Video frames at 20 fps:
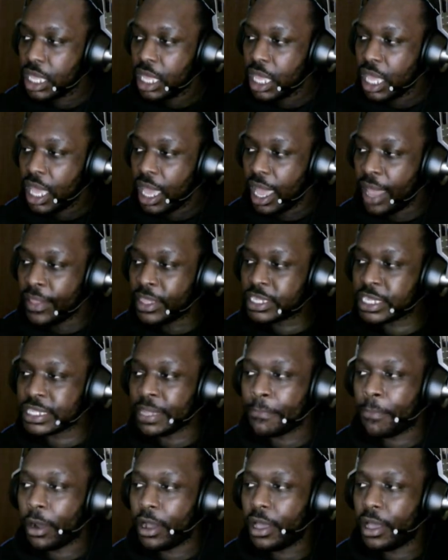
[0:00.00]
And this is
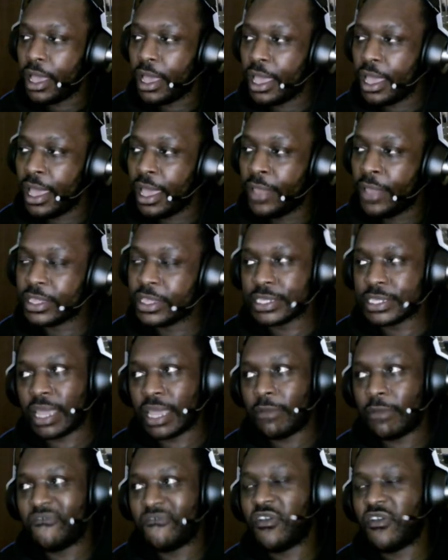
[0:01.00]
the part, and this is like
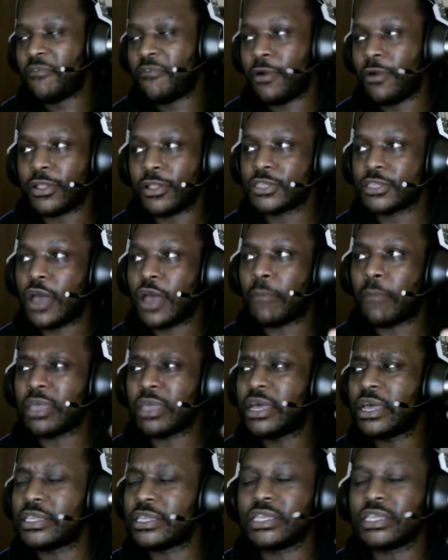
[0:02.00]
my favorite part of the song
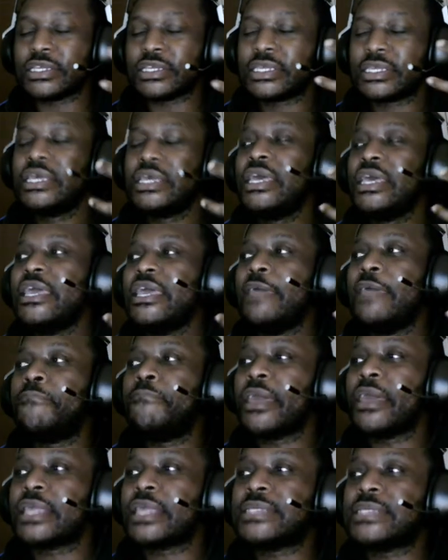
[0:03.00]
because it
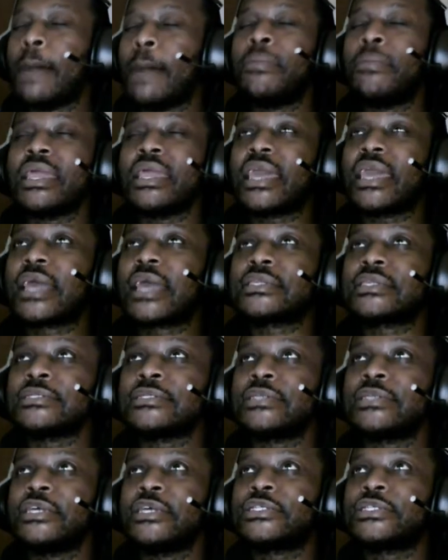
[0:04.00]
picks up and it kicks and
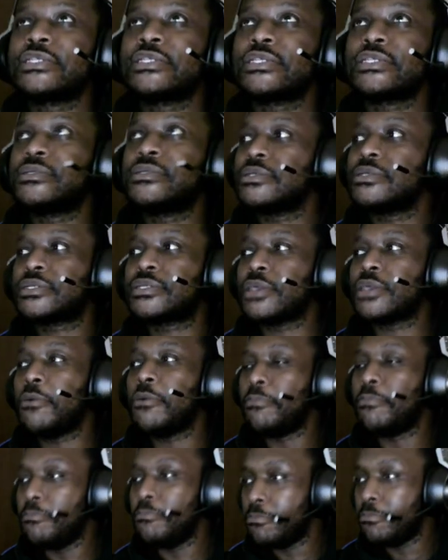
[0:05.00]
it's just so
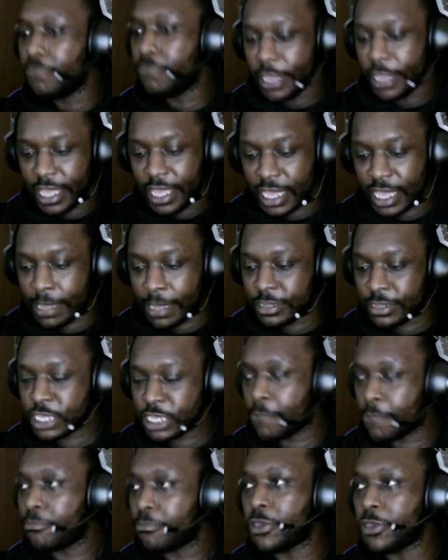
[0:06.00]
it kicks up such
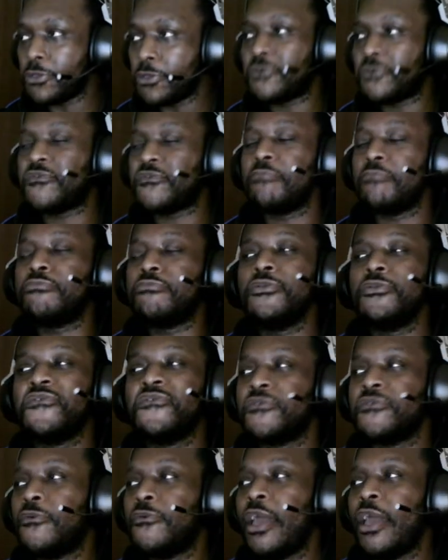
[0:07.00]
a
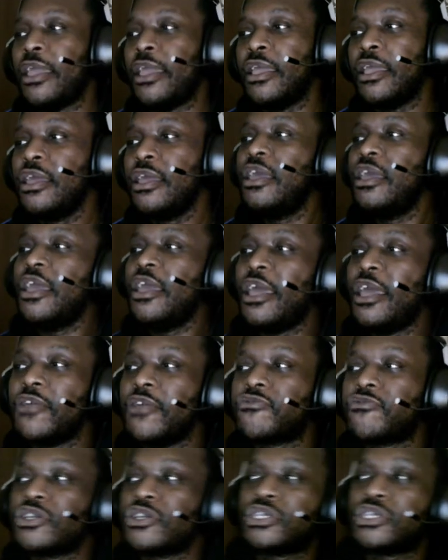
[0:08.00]
beautiful way, and it
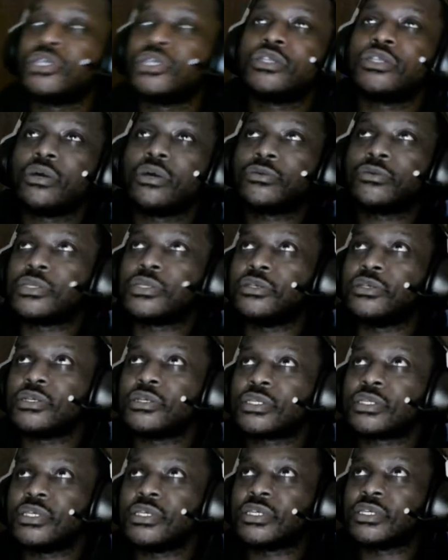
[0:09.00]
crescendos to
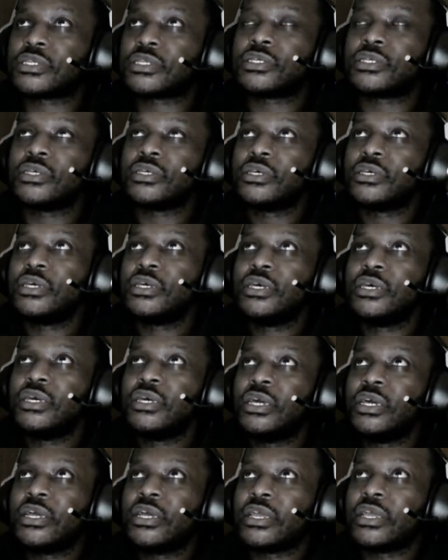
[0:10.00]
just this
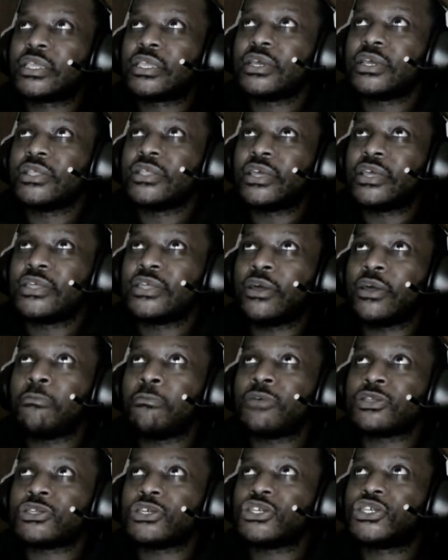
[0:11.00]
to like
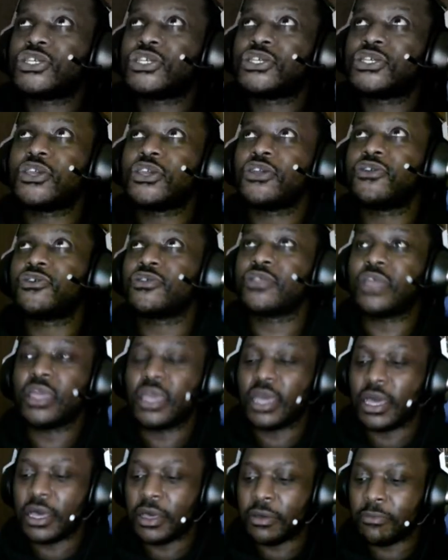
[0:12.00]
almost this sheerly
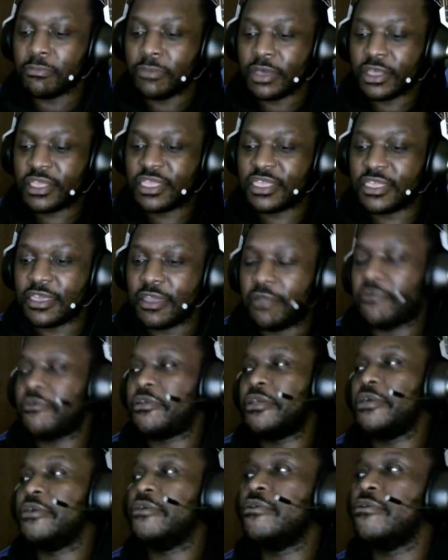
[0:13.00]

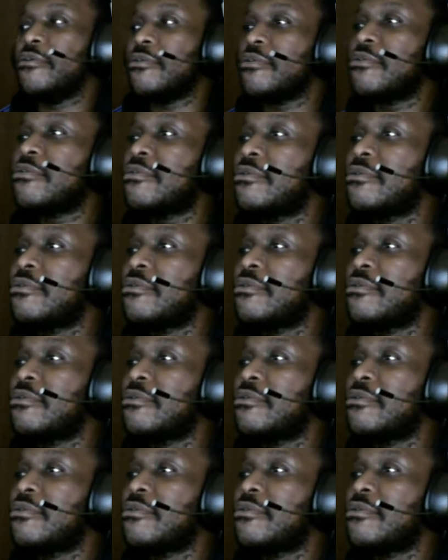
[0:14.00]
ethereal